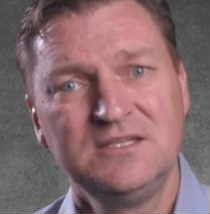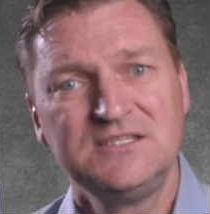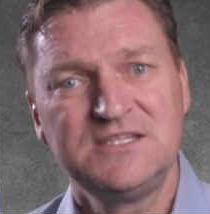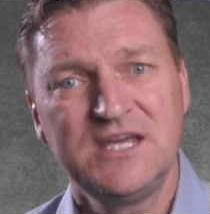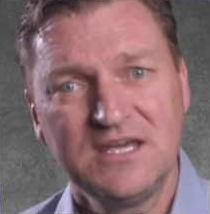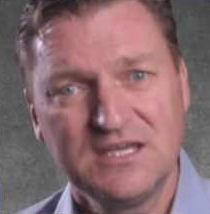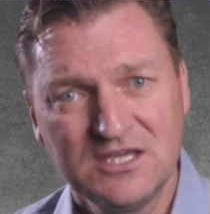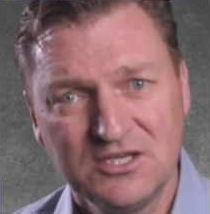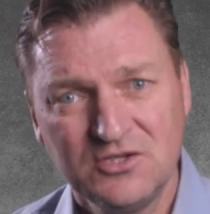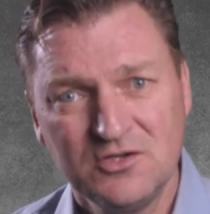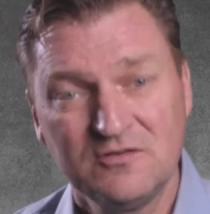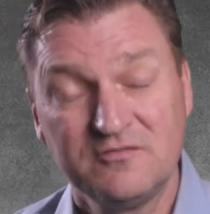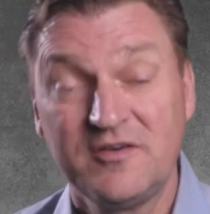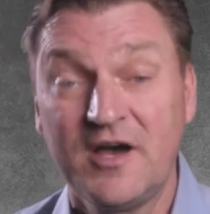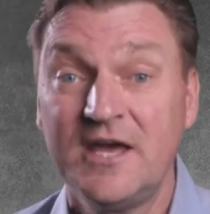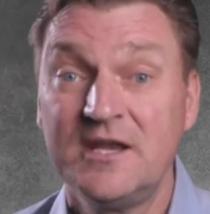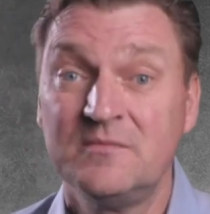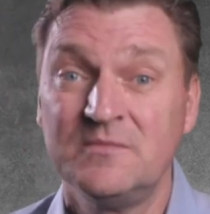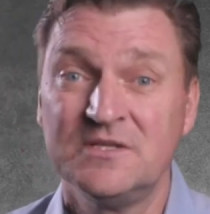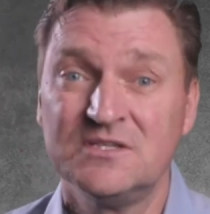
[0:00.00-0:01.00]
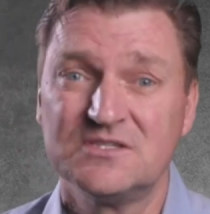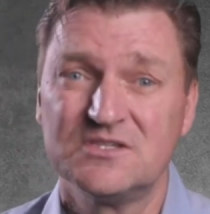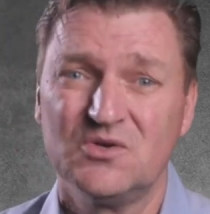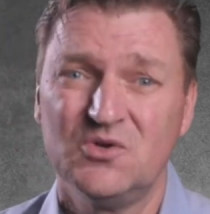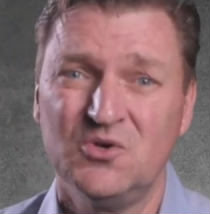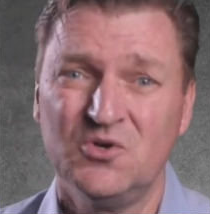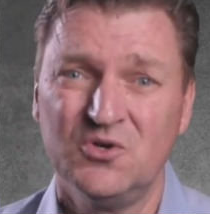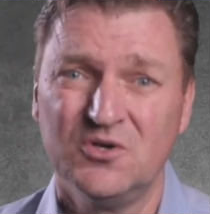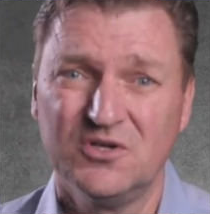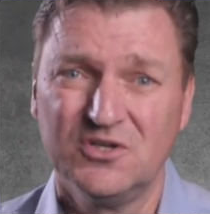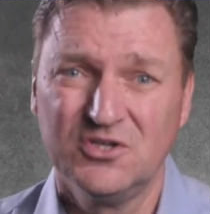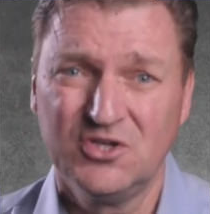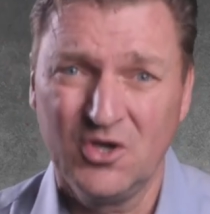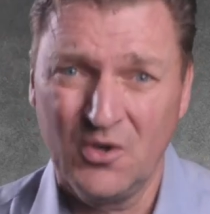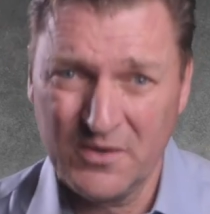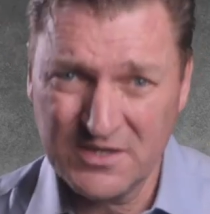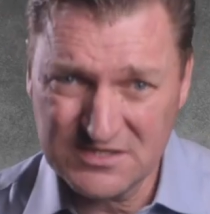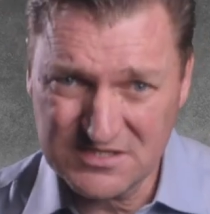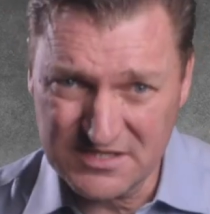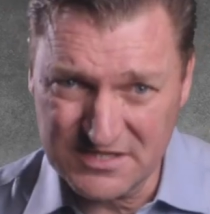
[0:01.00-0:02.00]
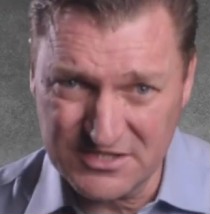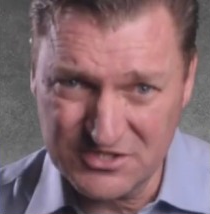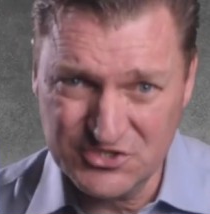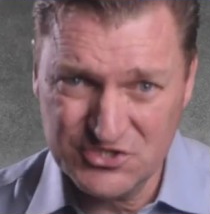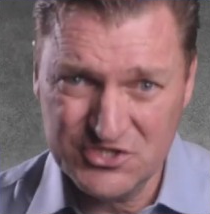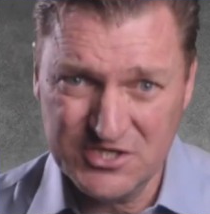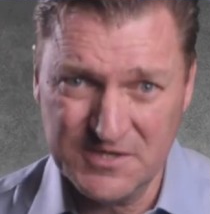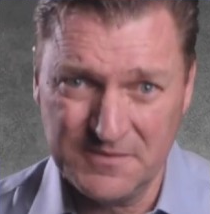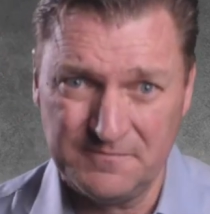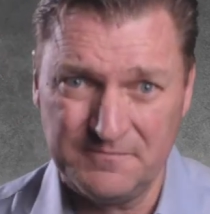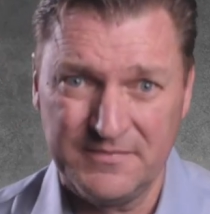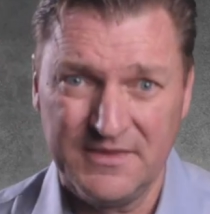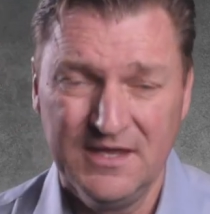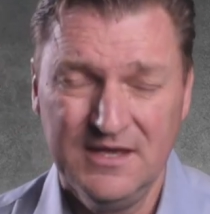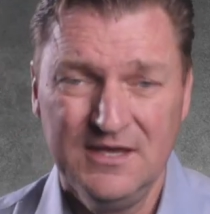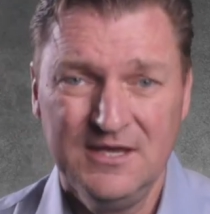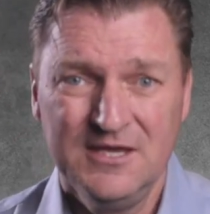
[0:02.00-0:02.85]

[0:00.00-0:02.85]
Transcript: taking your vitamins or going to the gym.